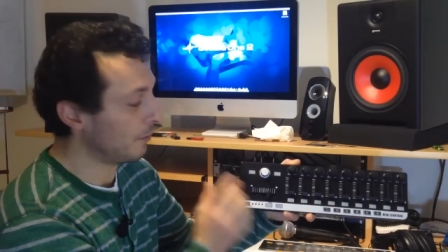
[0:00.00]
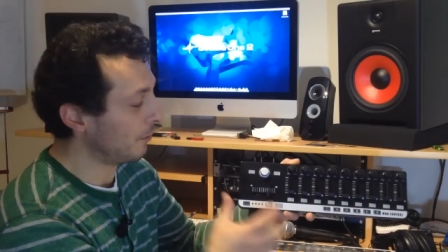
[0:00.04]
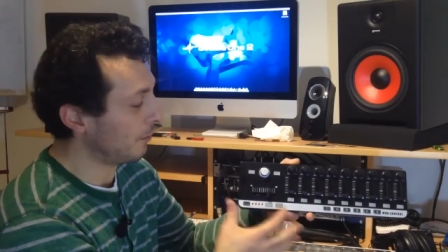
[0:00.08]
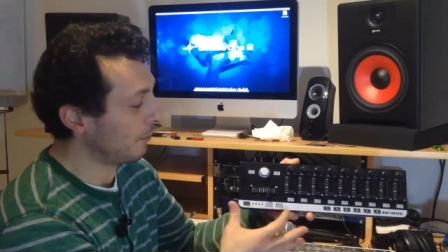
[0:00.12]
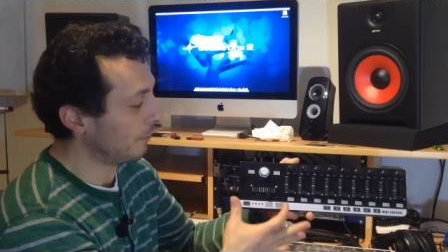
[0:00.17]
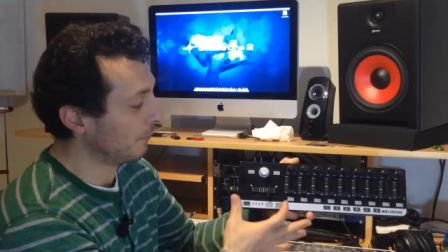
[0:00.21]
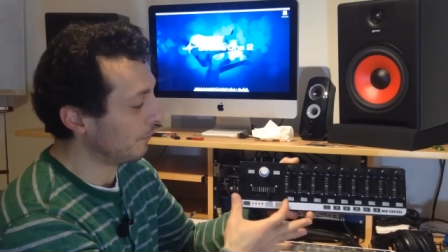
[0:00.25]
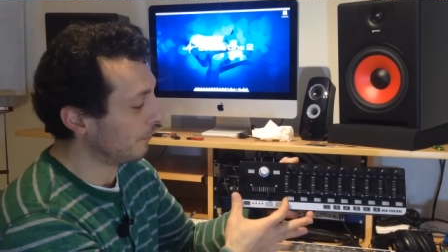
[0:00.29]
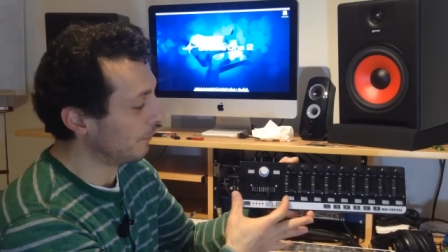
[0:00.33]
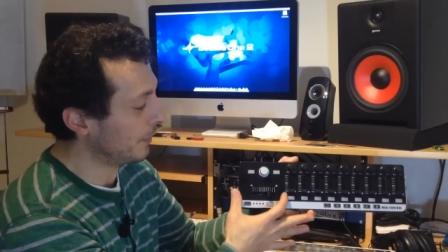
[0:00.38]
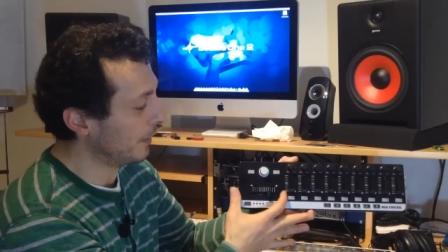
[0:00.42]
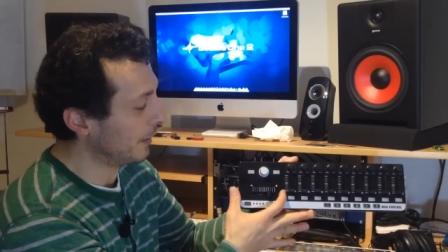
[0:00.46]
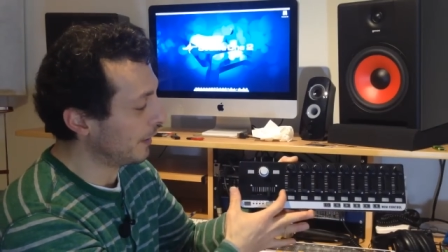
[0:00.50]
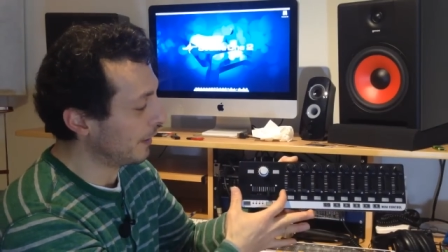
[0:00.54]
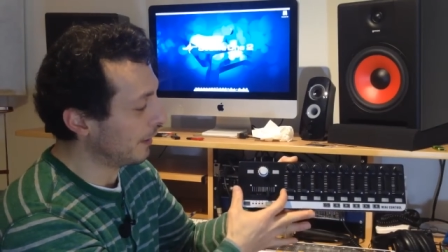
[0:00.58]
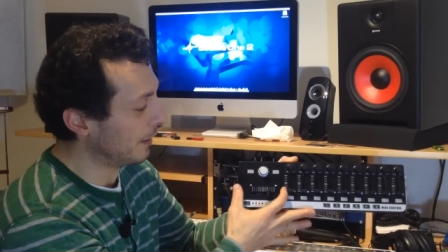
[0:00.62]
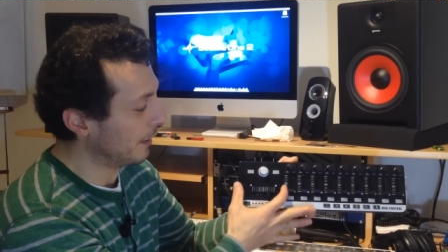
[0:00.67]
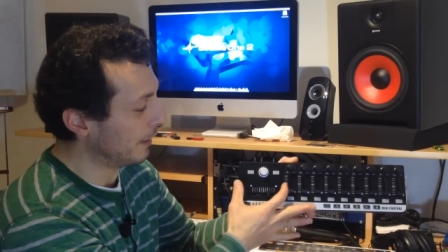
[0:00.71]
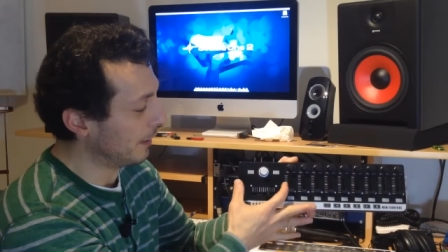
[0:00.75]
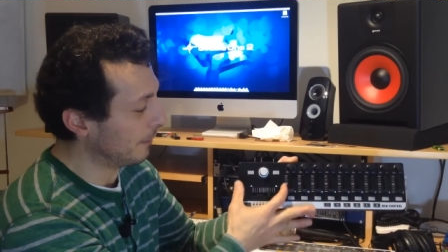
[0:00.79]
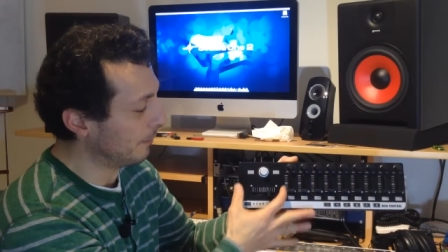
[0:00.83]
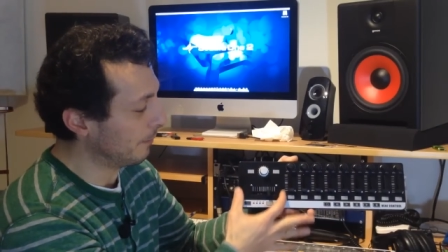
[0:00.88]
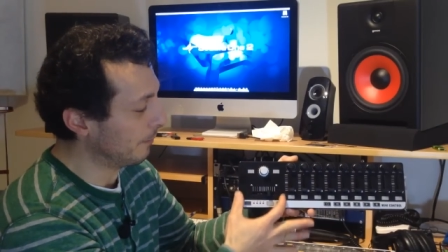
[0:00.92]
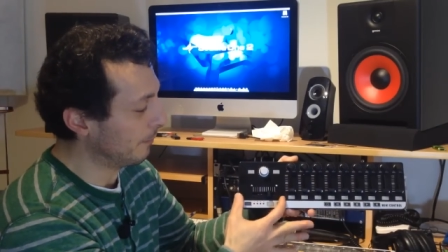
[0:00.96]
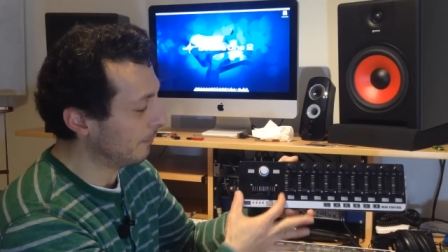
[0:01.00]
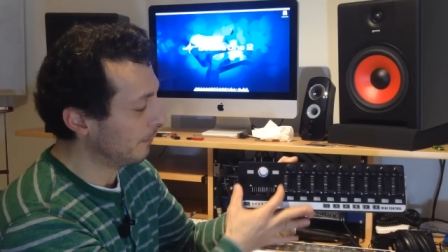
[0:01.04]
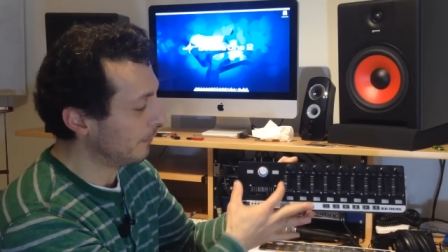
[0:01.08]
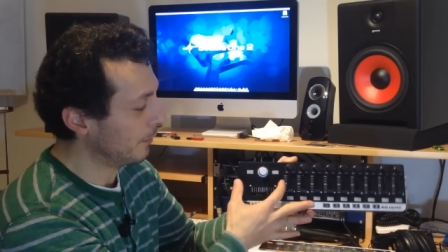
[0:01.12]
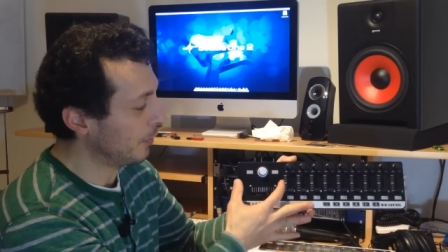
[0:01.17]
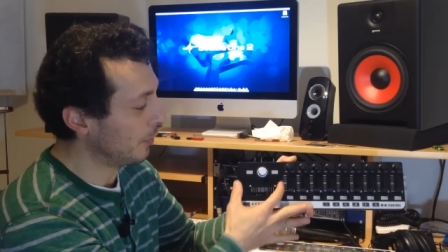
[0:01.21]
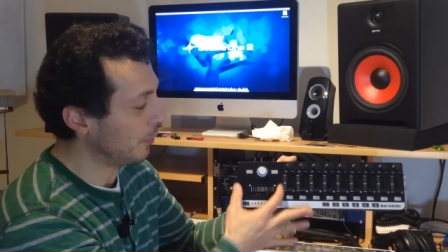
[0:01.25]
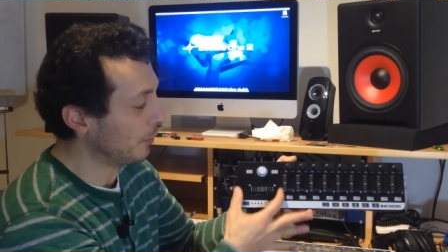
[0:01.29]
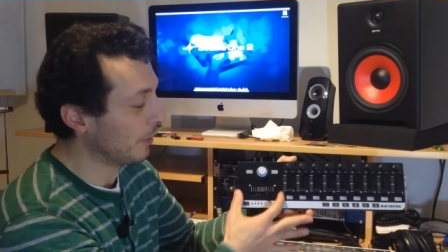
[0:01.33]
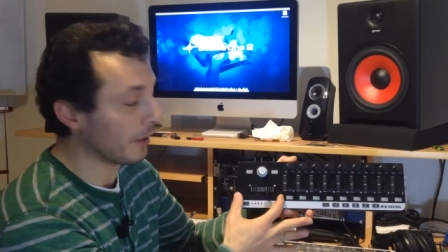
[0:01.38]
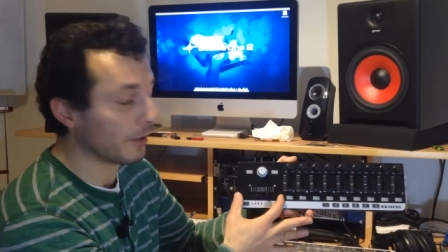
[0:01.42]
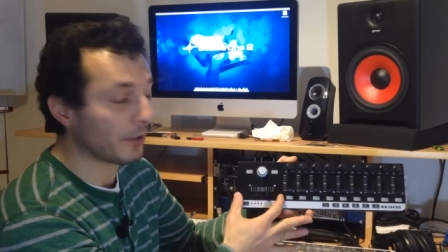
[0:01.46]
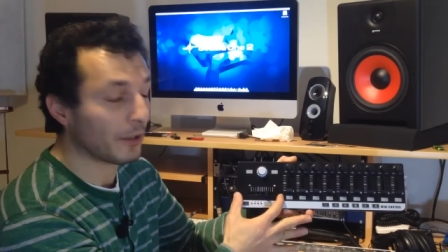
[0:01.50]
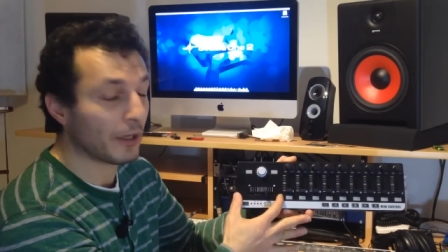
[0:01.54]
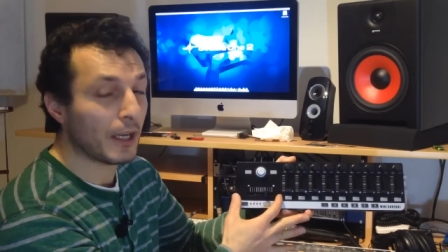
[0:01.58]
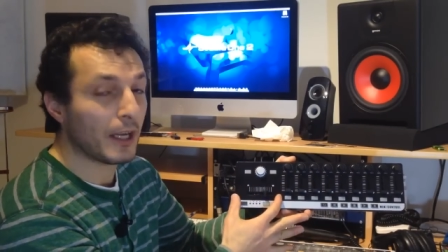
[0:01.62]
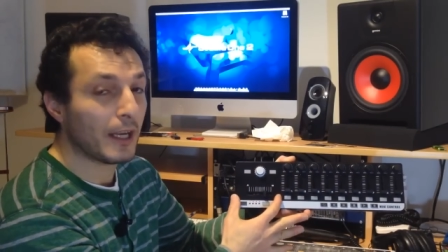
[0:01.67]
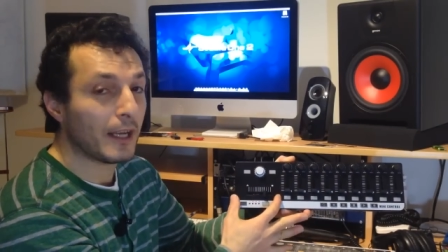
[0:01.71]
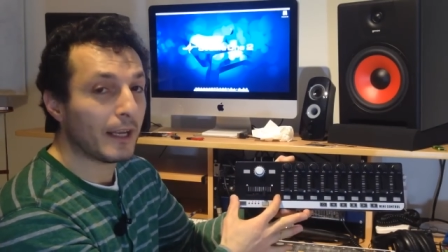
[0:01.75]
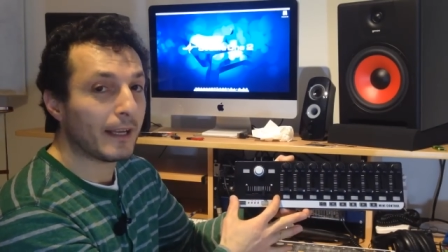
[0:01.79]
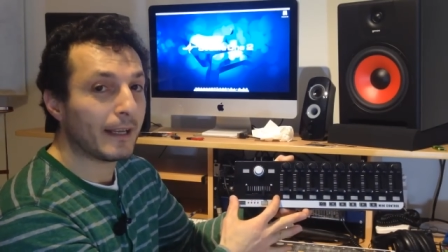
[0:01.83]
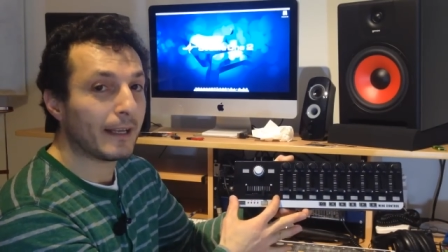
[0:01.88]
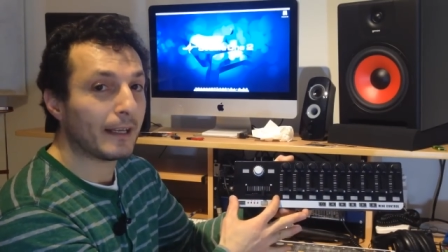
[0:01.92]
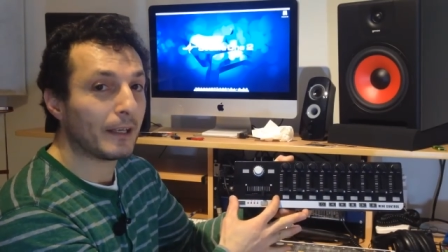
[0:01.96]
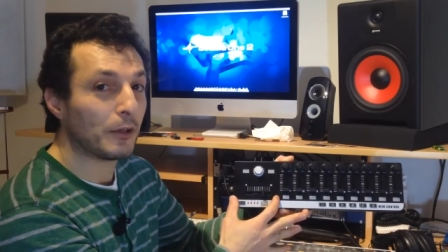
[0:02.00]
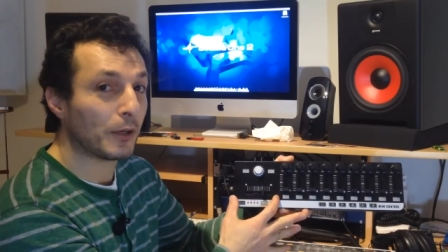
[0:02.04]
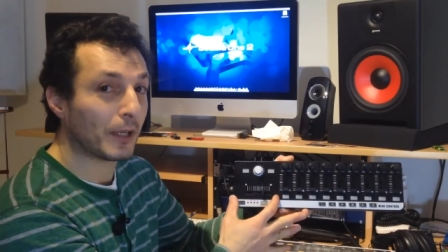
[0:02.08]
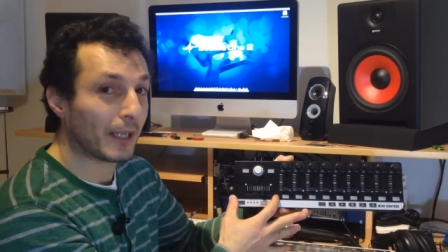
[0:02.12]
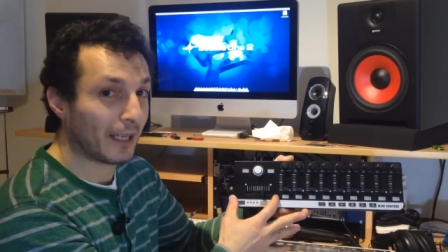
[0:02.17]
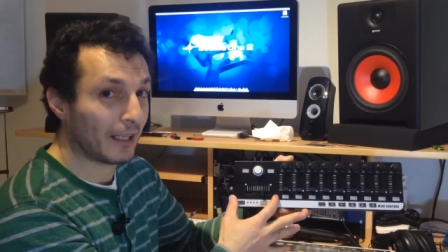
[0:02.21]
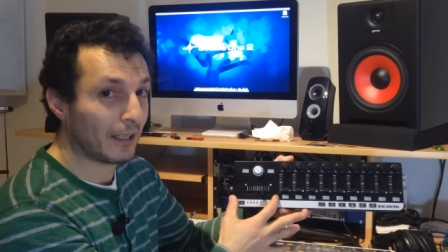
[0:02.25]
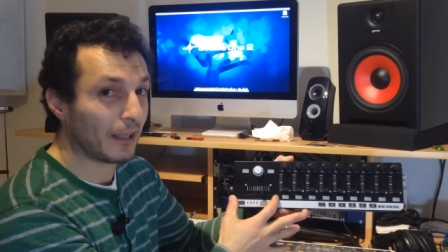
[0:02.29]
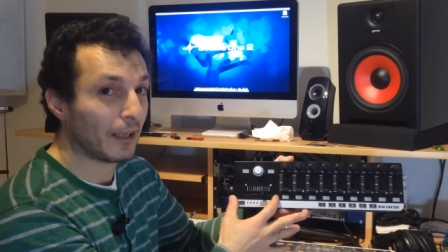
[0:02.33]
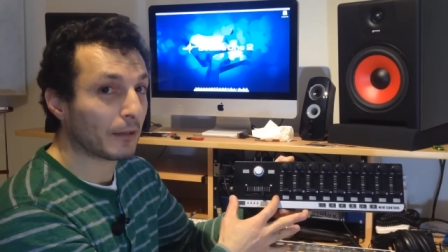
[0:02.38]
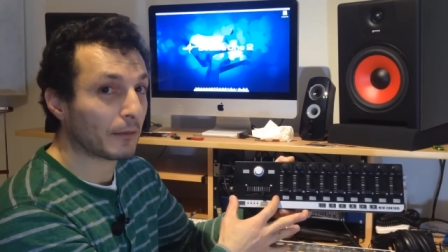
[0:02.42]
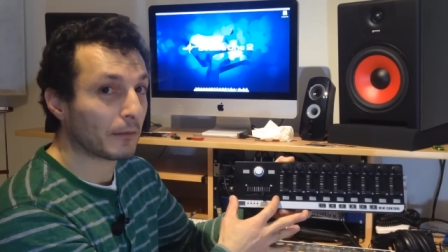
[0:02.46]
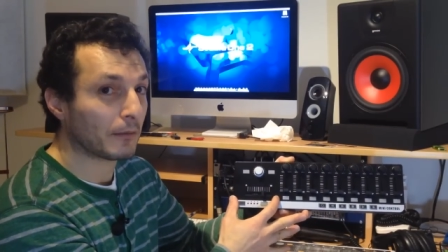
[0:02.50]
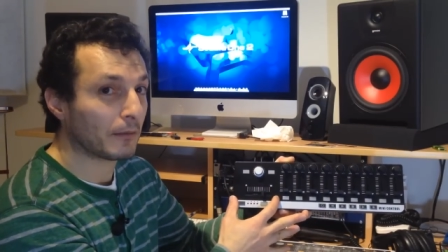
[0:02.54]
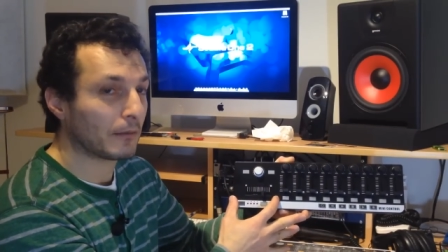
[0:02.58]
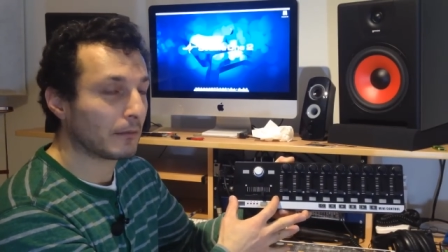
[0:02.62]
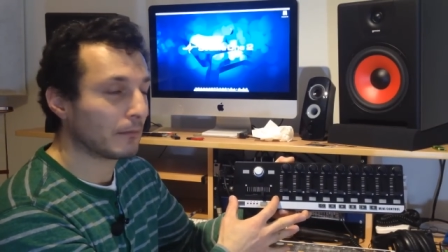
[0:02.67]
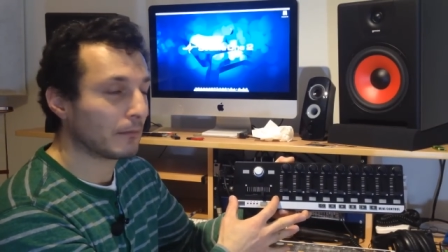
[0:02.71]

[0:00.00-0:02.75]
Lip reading: of the unit, you cannot